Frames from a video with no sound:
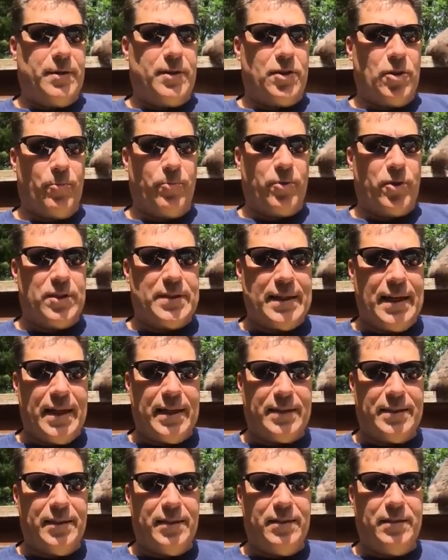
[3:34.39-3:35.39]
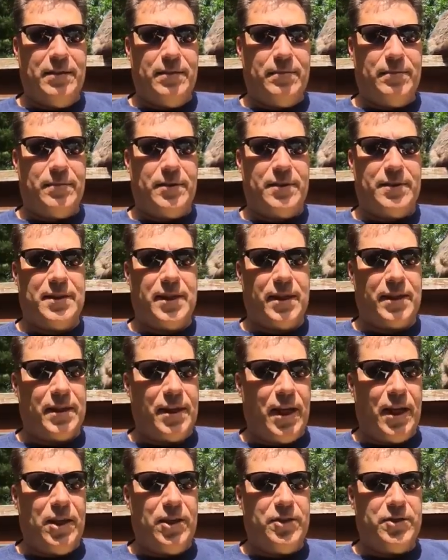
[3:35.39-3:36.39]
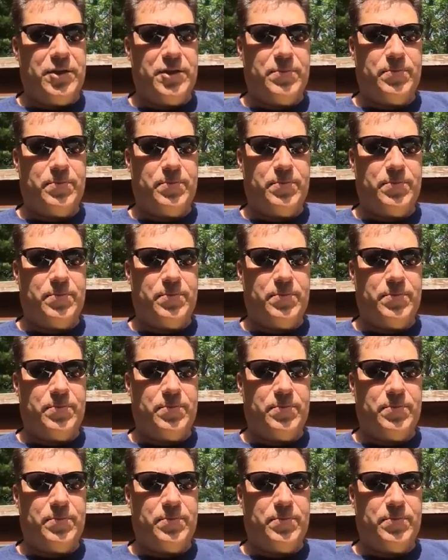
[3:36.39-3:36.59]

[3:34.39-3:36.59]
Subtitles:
They're protected. The technology